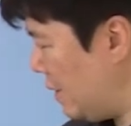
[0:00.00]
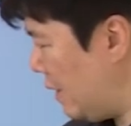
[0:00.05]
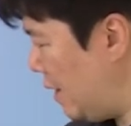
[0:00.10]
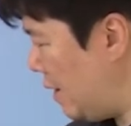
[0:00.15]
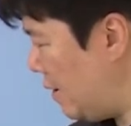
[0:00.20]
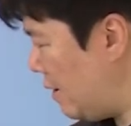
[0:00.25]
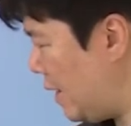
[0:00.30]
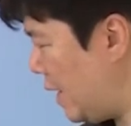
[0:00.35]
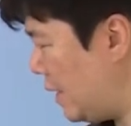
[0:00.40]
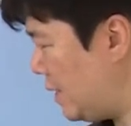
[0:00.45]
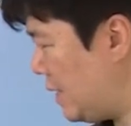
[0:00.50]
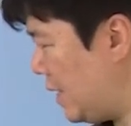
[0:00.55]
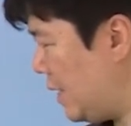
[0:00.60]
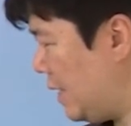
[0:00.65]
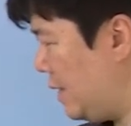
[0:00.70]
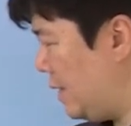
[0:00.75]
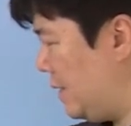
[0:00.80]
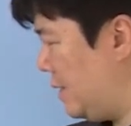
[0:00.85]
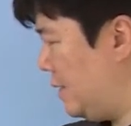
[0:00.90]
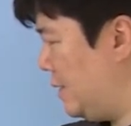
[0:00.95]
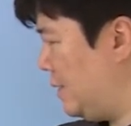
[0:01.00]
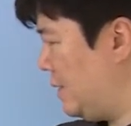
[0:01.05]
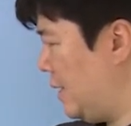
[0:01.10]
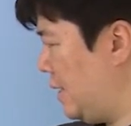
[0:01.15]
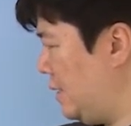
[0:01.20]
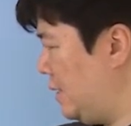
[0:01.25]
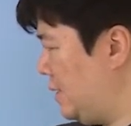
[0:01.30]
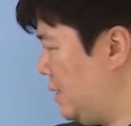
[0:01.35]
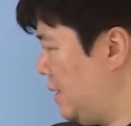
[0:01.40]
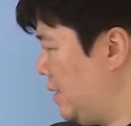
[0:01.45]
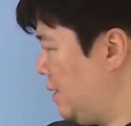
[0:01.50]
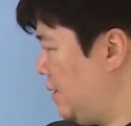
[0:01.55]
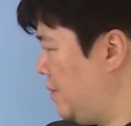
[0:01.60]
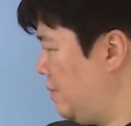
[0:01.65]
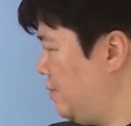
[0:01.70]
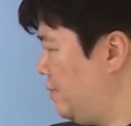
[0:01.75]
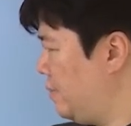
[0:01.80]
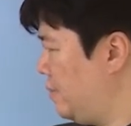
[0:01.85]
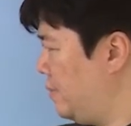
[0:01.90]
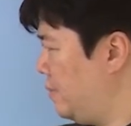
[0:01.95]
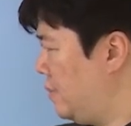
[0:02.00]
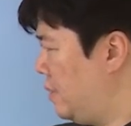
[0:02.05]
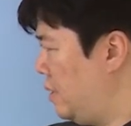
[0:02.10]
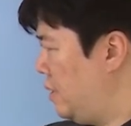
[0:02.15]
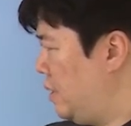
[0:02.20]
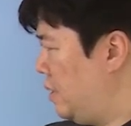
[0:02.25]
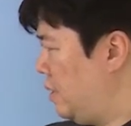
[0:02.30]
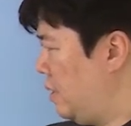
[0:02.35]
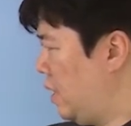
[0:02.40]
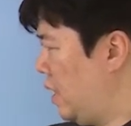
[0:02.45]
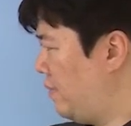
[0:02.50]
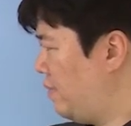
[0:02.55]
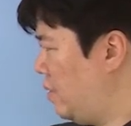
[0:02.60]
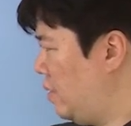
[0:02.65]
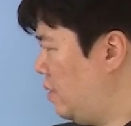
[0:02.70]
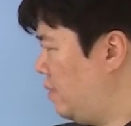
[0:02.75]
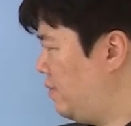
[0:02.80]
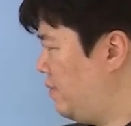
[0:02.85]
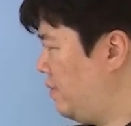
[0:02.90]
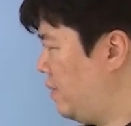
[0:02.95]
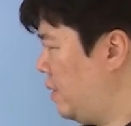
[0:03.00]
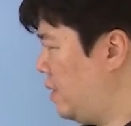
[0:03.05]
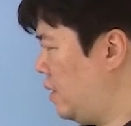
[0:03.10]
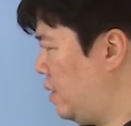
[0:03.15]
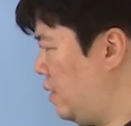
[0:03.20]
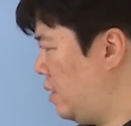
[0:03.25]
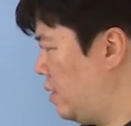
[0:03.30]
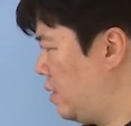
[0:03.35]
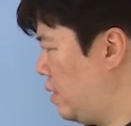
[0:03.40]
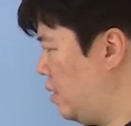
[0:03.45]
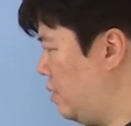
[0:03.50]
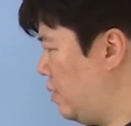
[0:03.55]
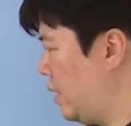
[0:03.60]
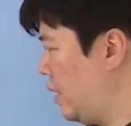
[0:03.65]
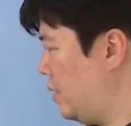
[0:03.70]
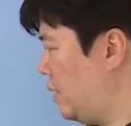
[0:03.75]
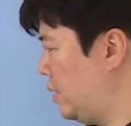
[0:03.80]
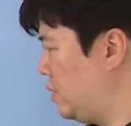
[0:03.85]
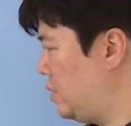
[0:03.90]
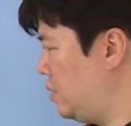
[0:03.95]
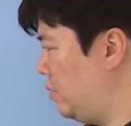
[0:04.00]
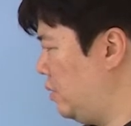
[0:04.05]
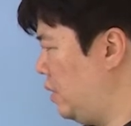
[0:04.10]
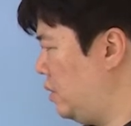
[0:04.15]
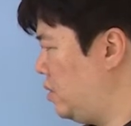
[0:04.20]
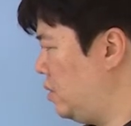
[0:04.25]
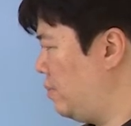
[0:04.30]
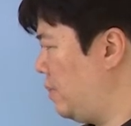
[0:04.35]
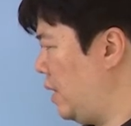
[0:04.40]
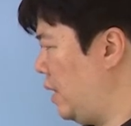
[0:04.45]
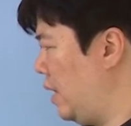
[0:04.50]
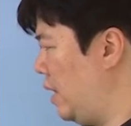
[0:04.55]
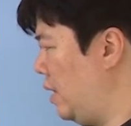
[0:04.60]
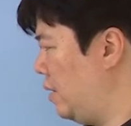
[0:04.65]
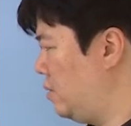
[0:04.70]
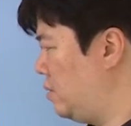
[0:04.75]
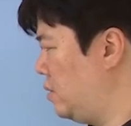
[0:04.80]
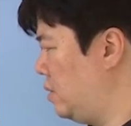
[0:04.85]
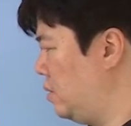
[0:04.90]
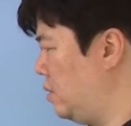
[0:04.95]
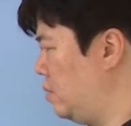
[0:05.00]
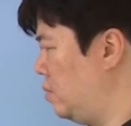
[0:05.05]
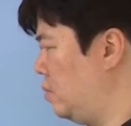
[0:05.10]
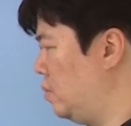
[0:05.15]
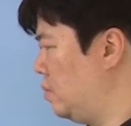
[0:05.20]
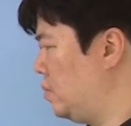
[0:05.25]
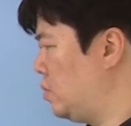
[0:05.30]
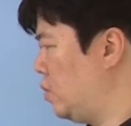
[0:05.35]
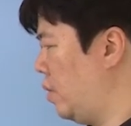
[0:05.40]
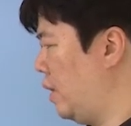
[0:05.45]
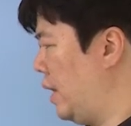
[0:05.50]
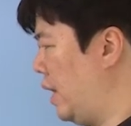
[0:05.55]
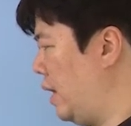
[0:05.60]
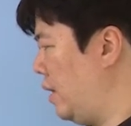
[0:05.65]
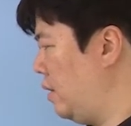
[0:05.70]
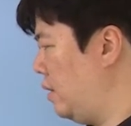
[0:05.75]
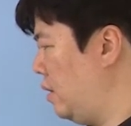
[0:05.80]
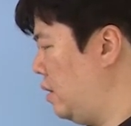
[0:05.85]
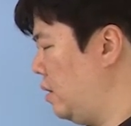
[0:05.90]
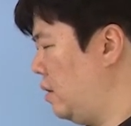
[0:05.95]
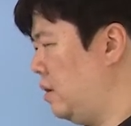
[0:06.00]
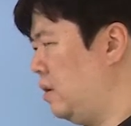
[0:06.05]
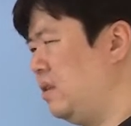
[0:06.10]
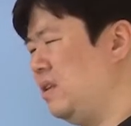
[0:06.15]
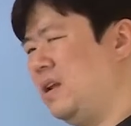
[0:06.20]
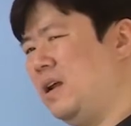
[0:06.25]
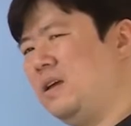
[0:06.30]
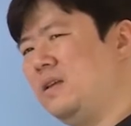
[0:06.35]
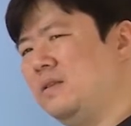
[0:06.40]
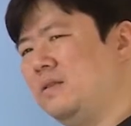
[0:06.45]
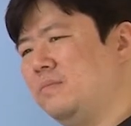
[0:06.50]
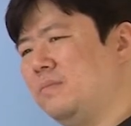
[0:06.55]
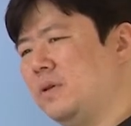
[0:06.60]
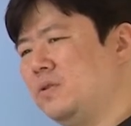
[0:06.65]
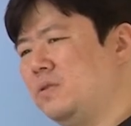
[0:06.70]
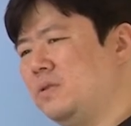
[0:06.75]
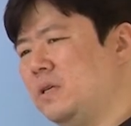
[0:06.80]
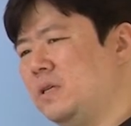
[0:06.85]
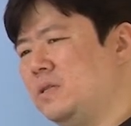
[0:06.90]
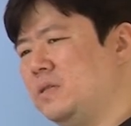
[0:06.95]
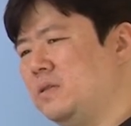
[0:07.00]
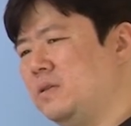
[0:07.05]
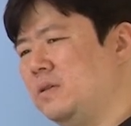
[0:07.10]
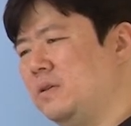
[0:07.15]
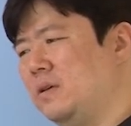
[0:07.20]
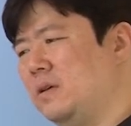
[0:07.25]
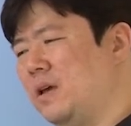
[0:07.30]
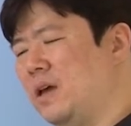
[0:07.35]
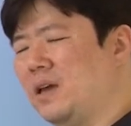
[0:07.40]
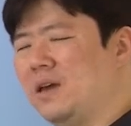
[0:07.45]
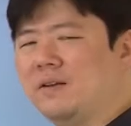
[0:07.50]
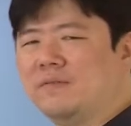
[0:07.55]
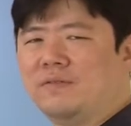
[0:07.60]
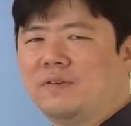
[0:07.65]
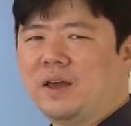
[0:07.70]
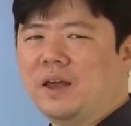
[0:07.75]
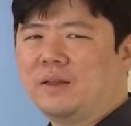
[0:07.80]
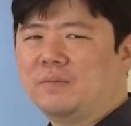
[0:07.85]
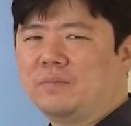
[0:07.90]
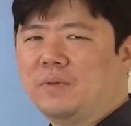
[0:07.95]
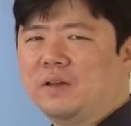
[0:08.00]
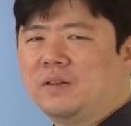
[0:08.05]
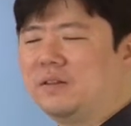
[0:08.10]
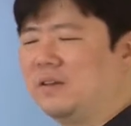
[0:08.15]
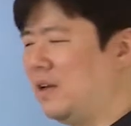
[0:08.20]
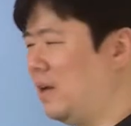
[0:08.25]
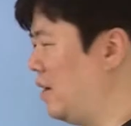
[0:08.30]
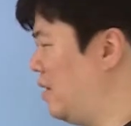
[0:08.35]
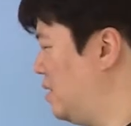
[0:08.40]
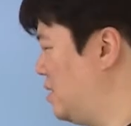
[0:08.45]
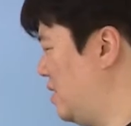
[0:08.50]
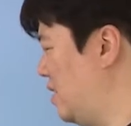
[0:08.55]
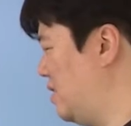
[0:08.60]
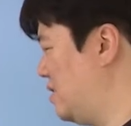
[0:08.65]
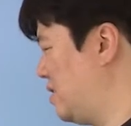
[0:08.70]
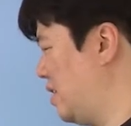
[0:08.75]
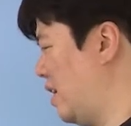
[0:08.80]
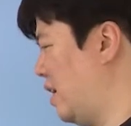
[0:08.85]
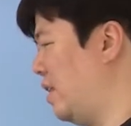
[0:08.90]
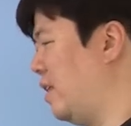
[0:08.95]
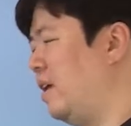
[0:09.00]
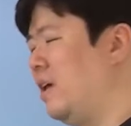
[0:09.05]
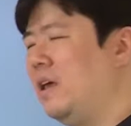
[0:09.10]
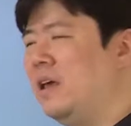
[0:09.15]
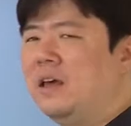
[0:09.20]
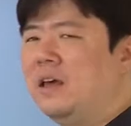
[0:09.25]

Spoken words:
right, and the level of coding that you need to be in to join in, did I mention this? I kind of forget, but I'm going to say this again.